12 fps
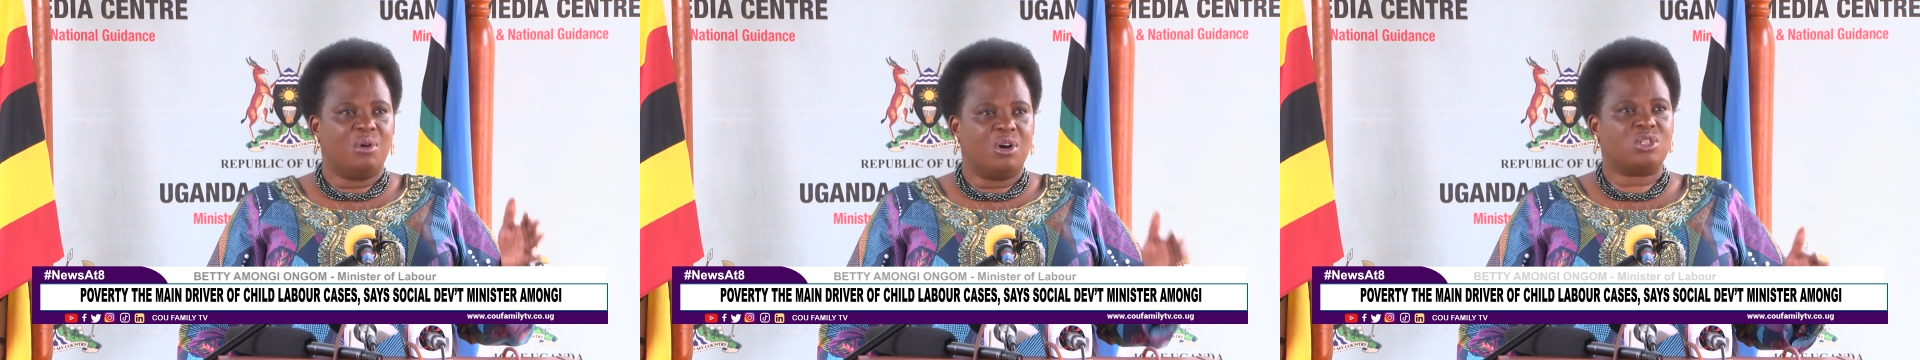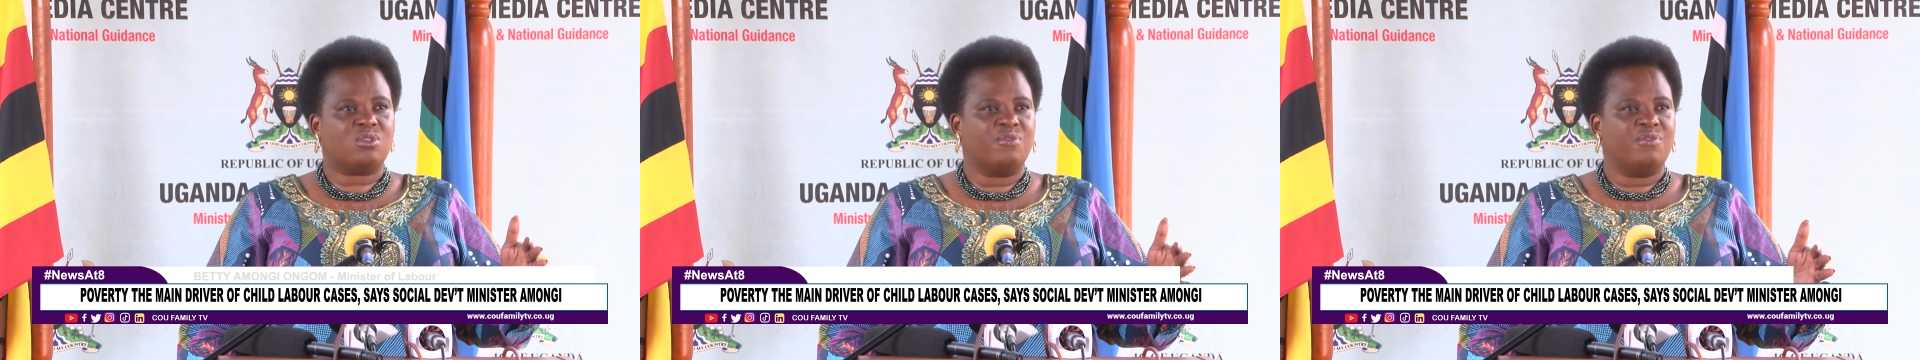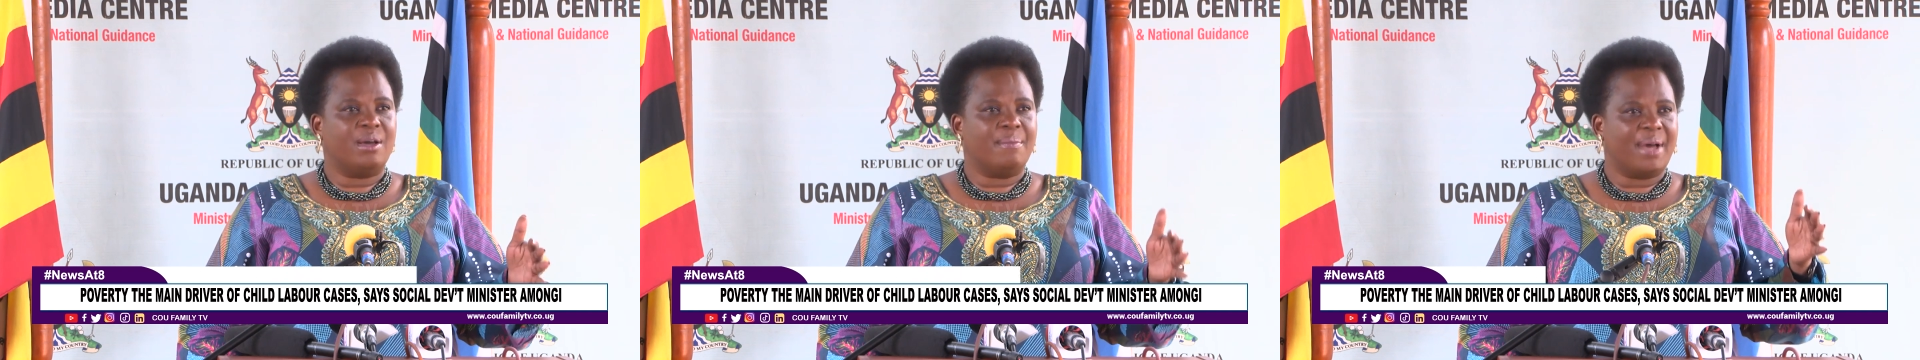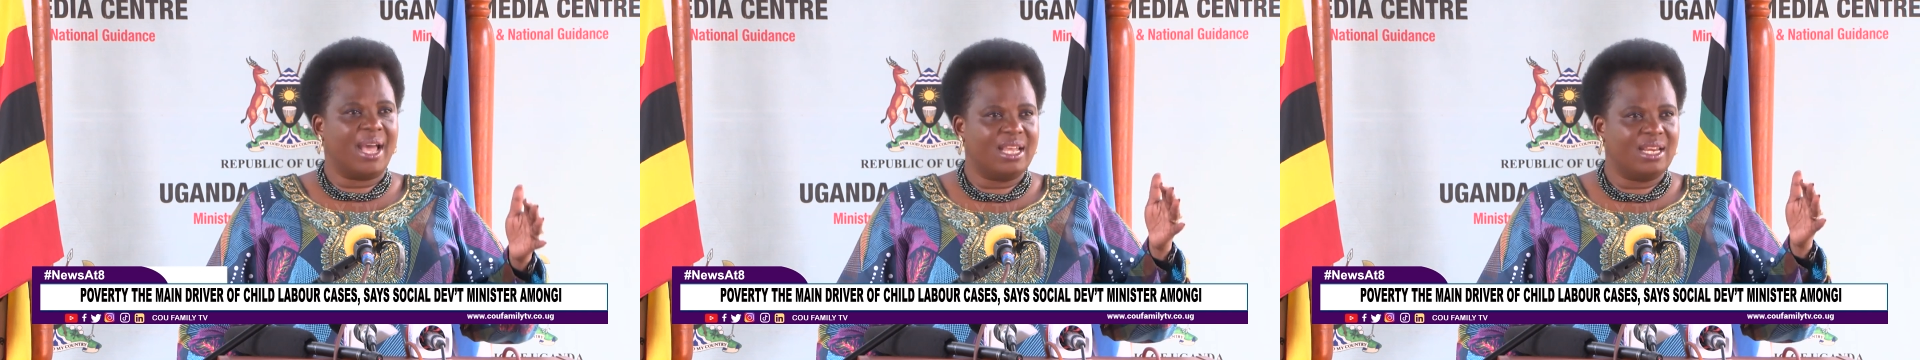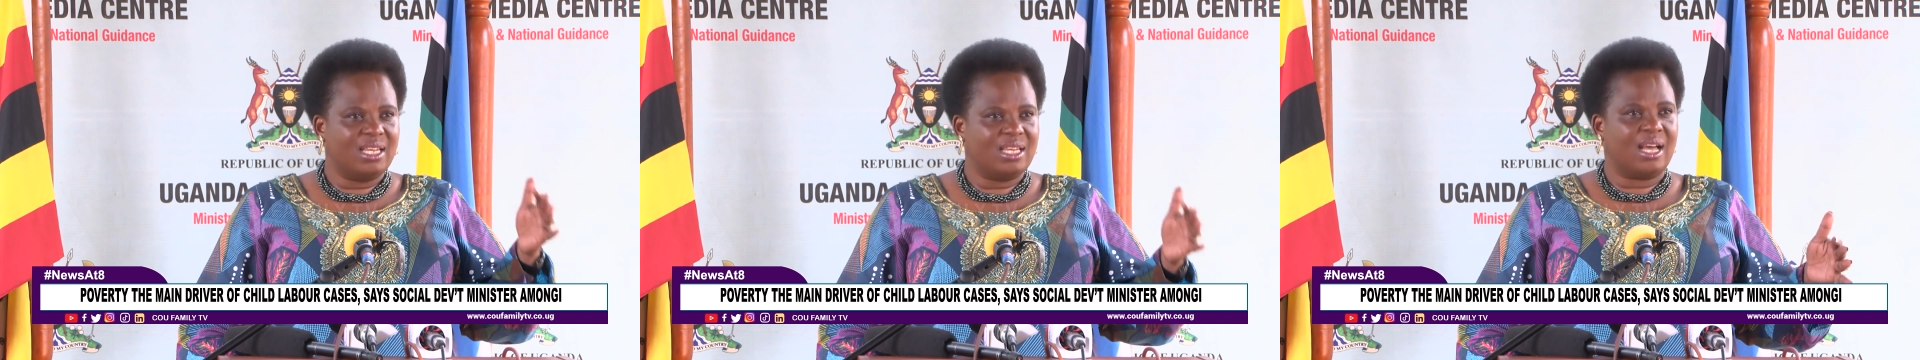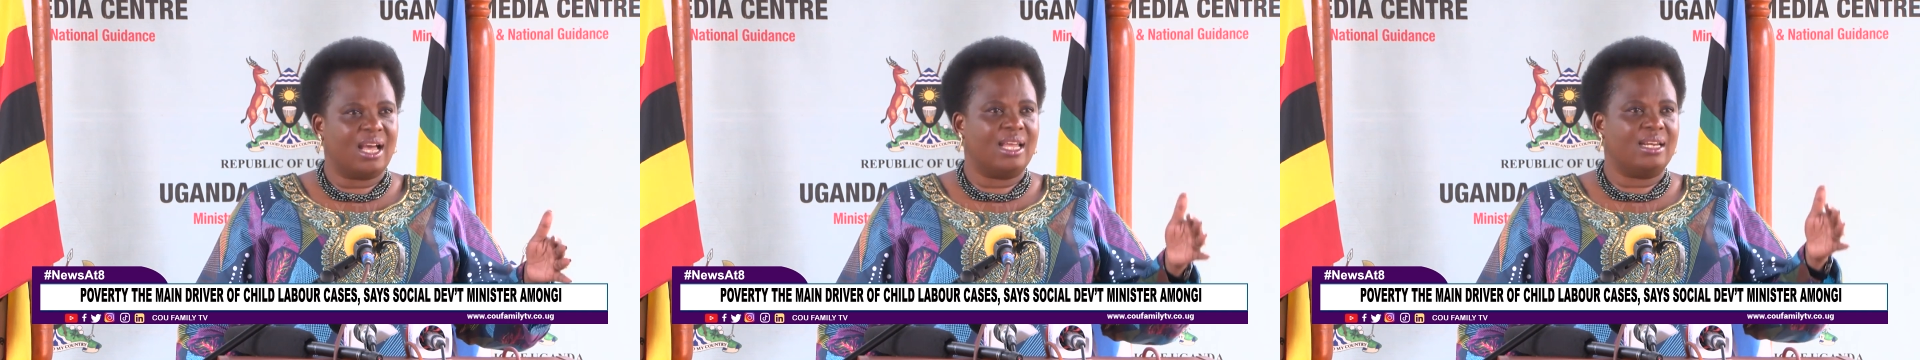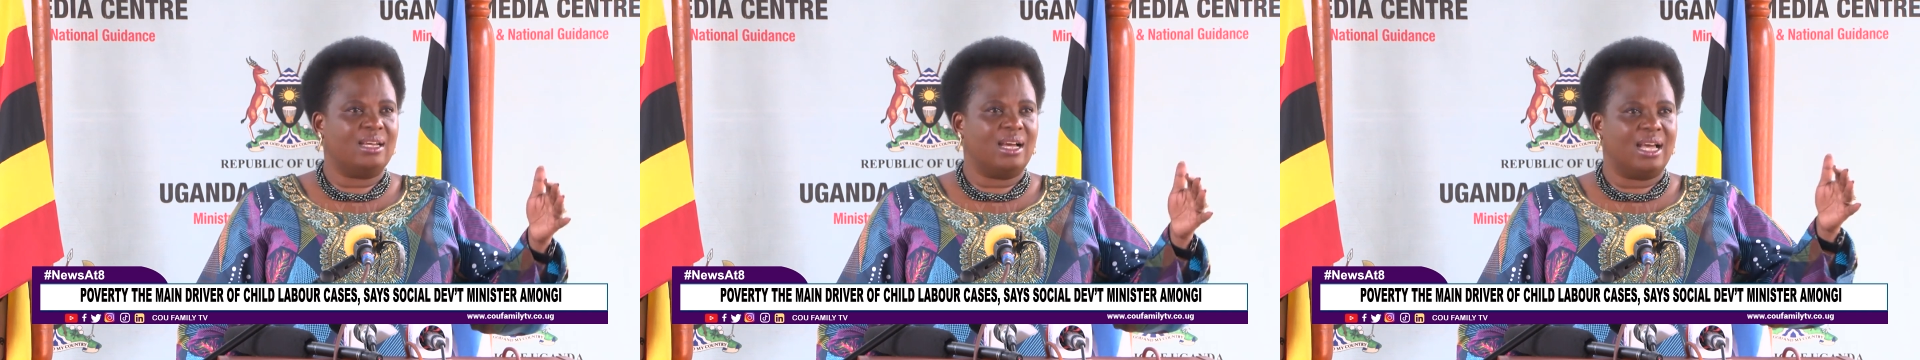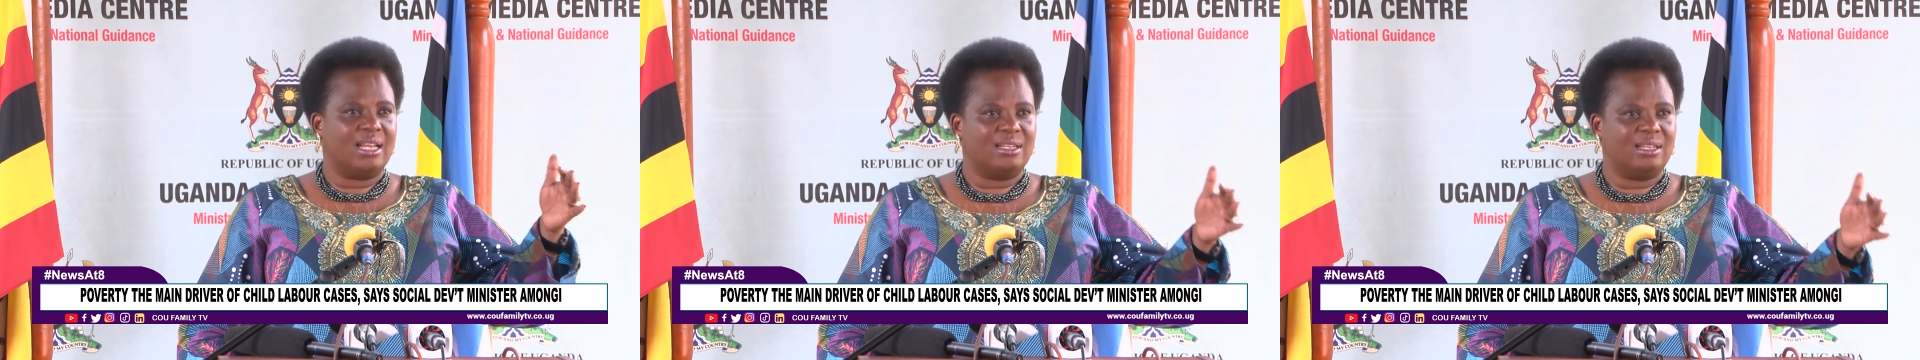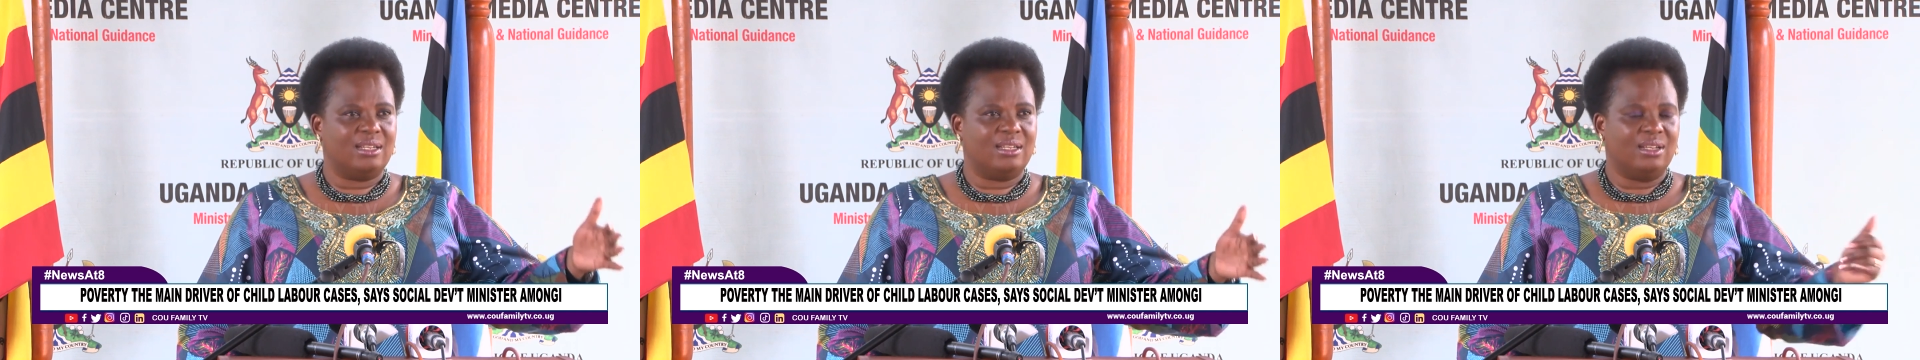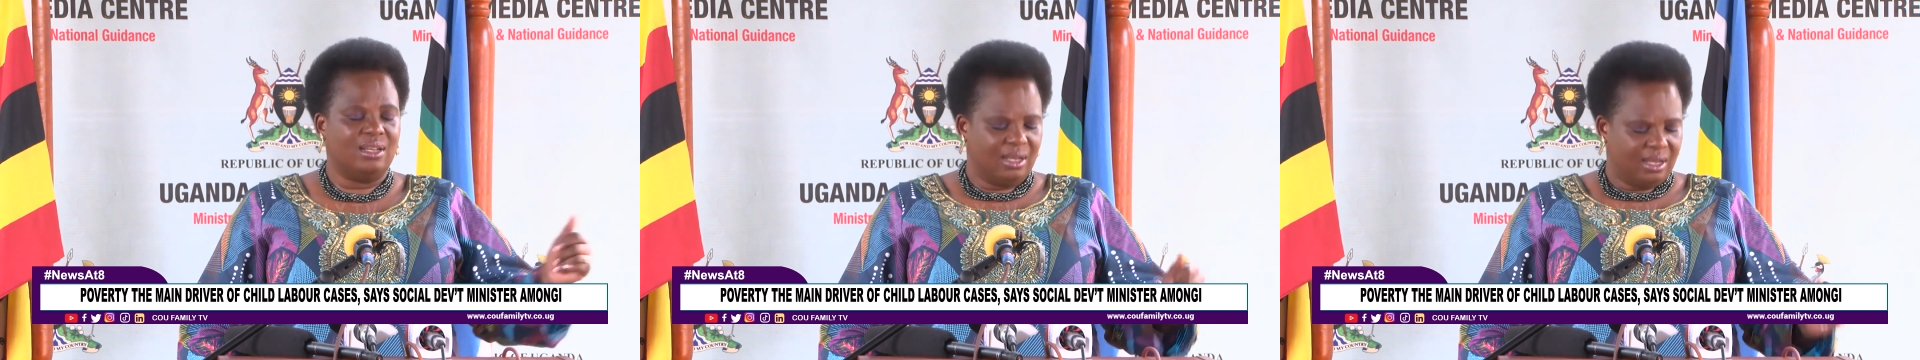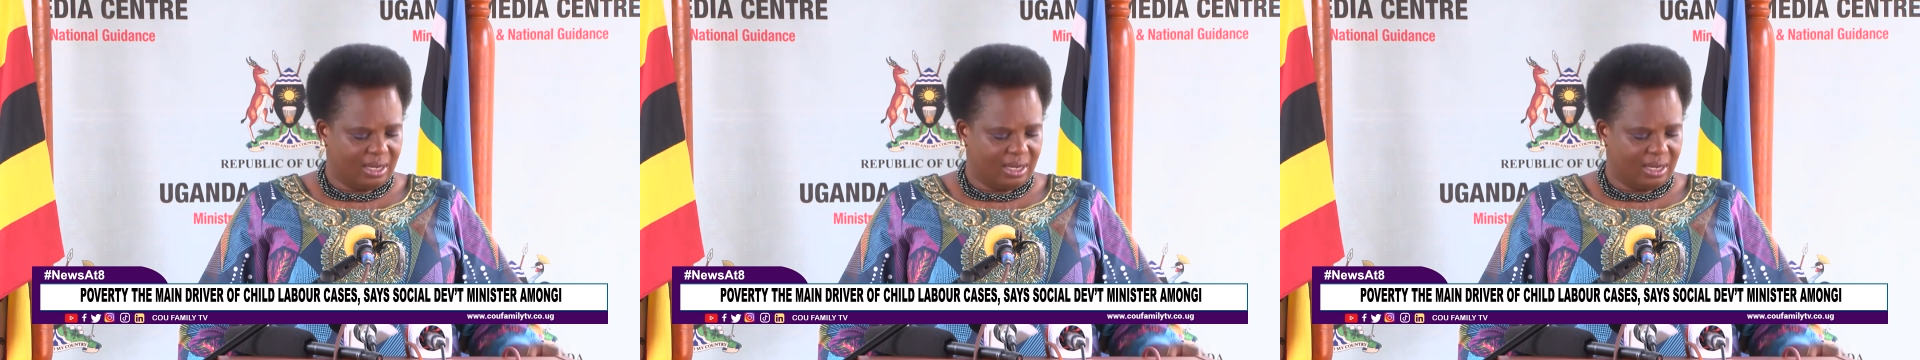most of the mining and, and uh,